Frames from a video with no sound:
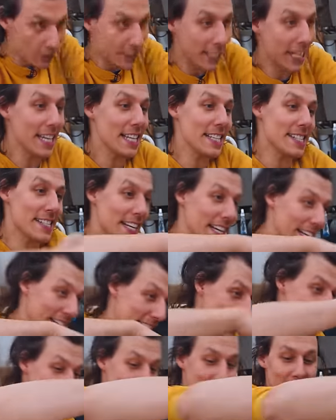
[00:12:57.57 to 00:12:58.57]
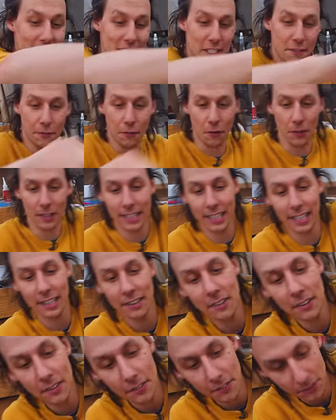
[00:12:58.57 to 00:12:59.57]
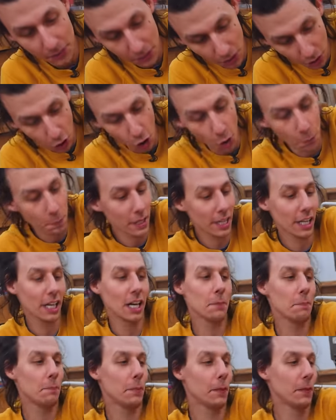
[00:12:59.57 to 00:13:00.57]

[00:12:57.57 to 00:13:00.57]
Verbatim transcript: case extends fully. Open it up,